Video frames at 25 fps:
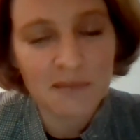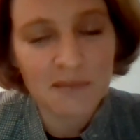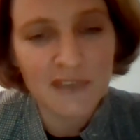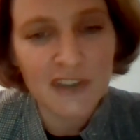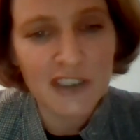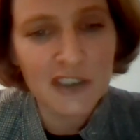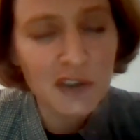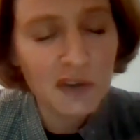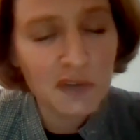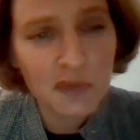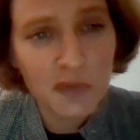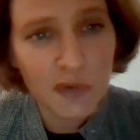
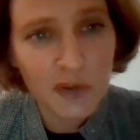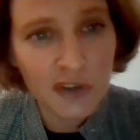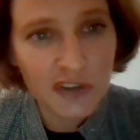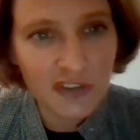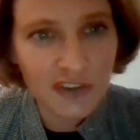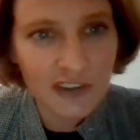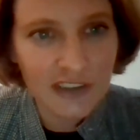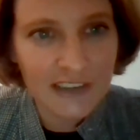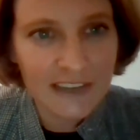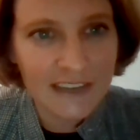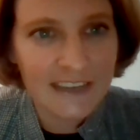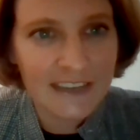and
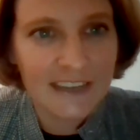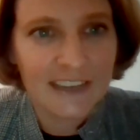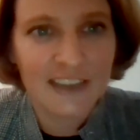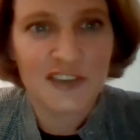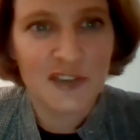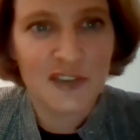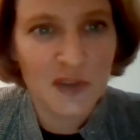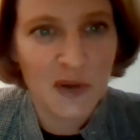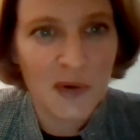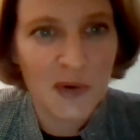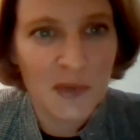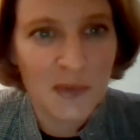unfortunately, there's
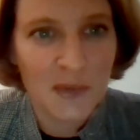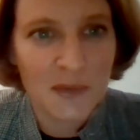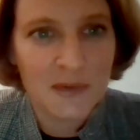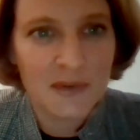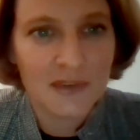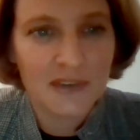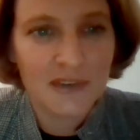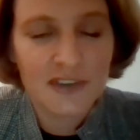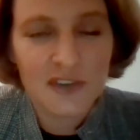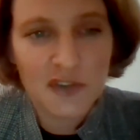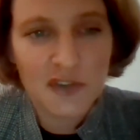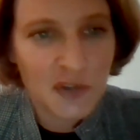no
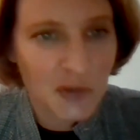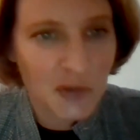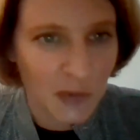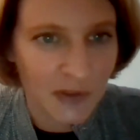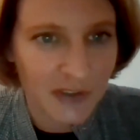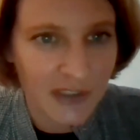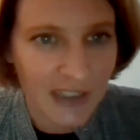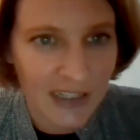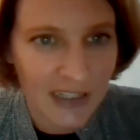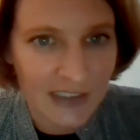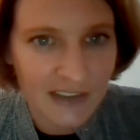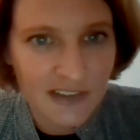short
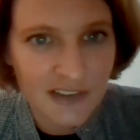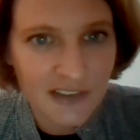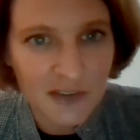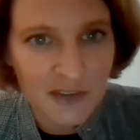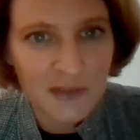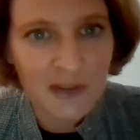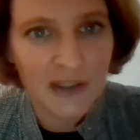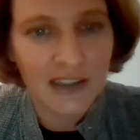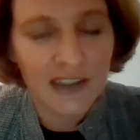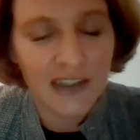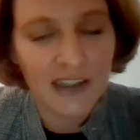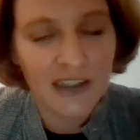answer.
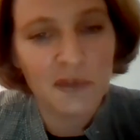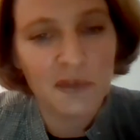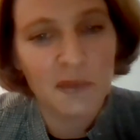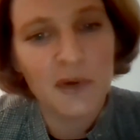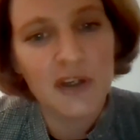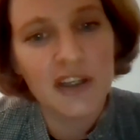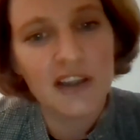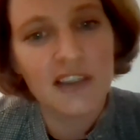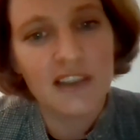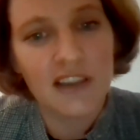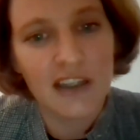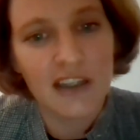I
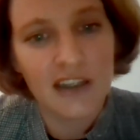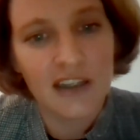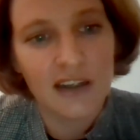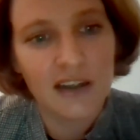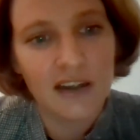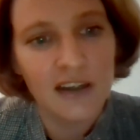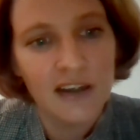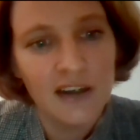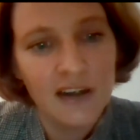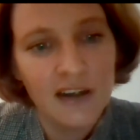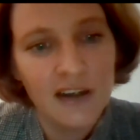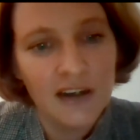really think
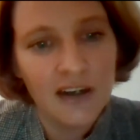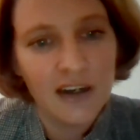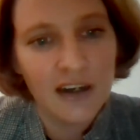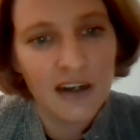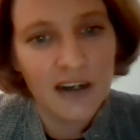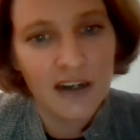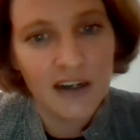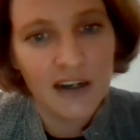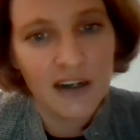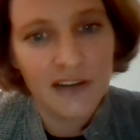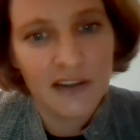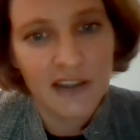
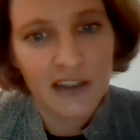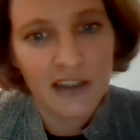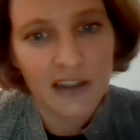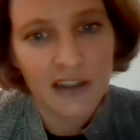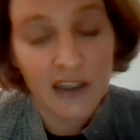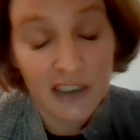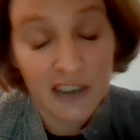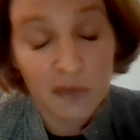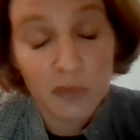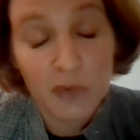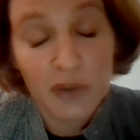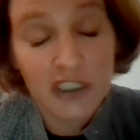that
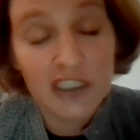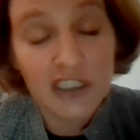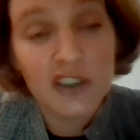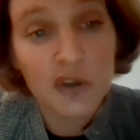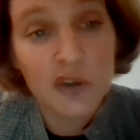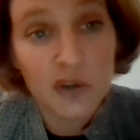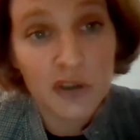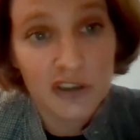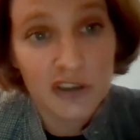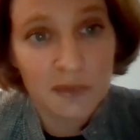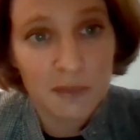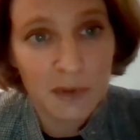I really
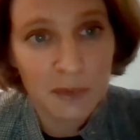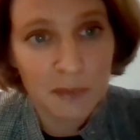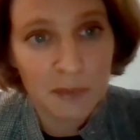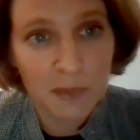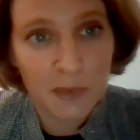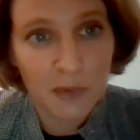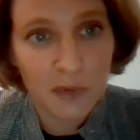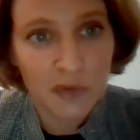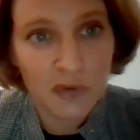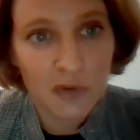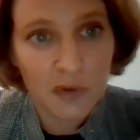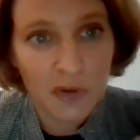encourage
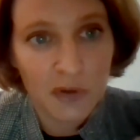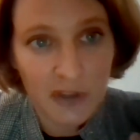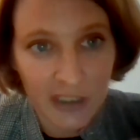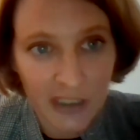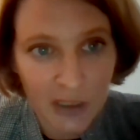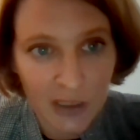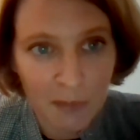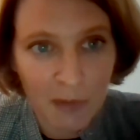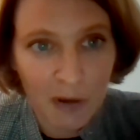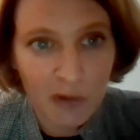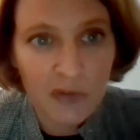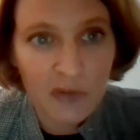people to think
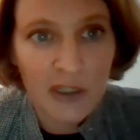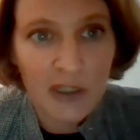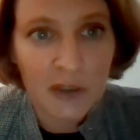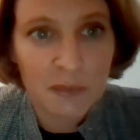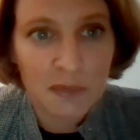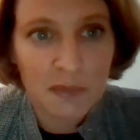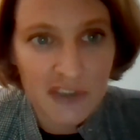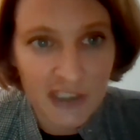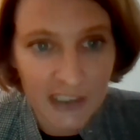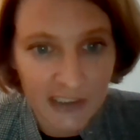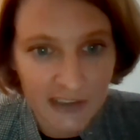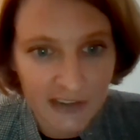about their
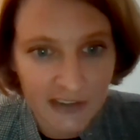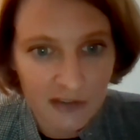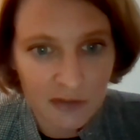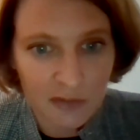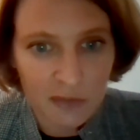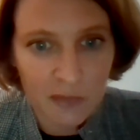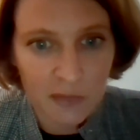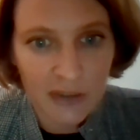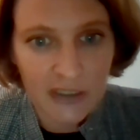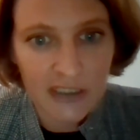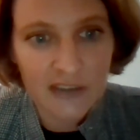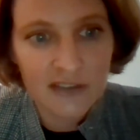objective,
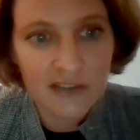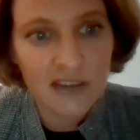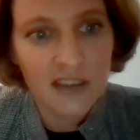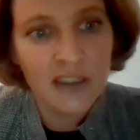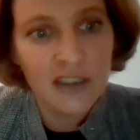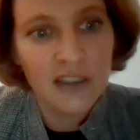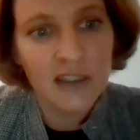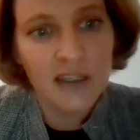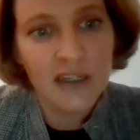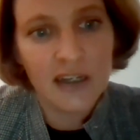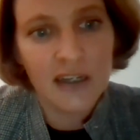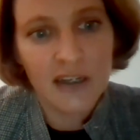right?
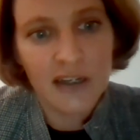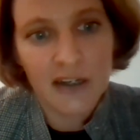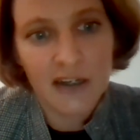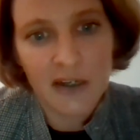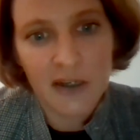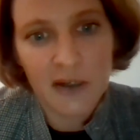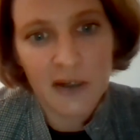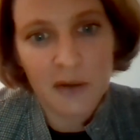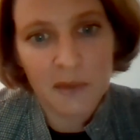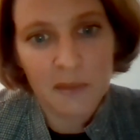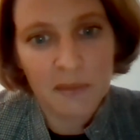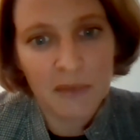
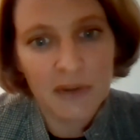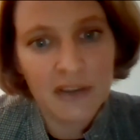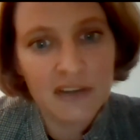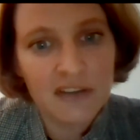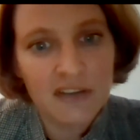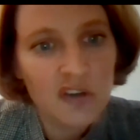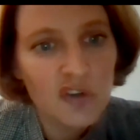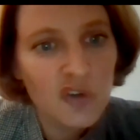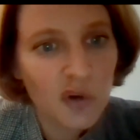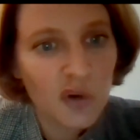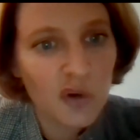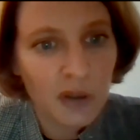Is
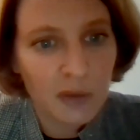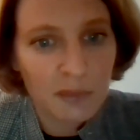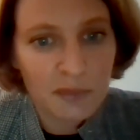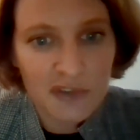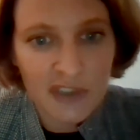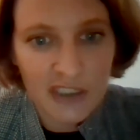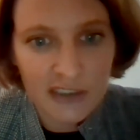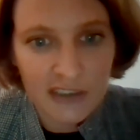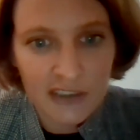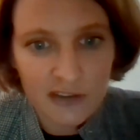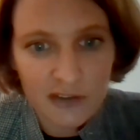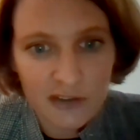it your
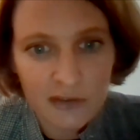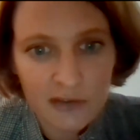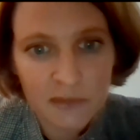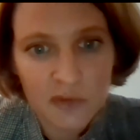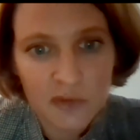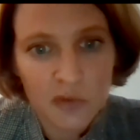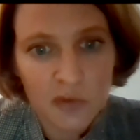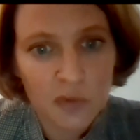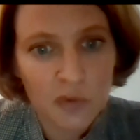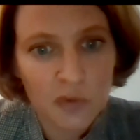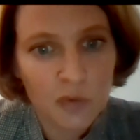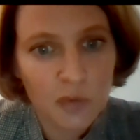objective
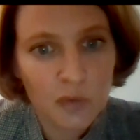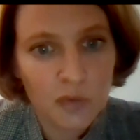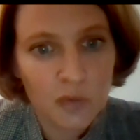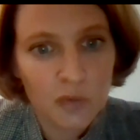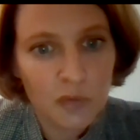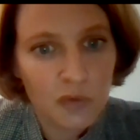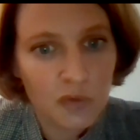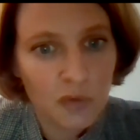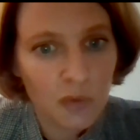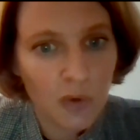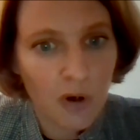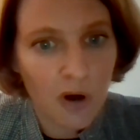
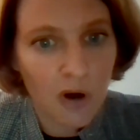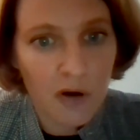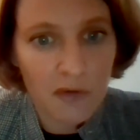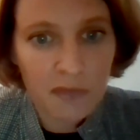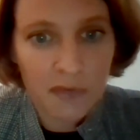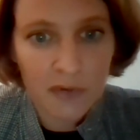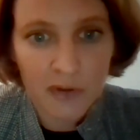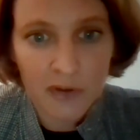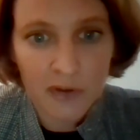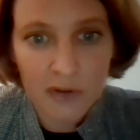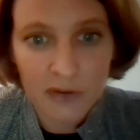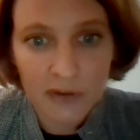to
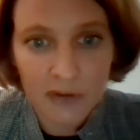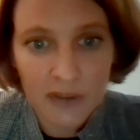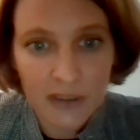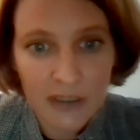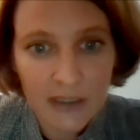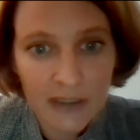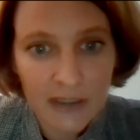offer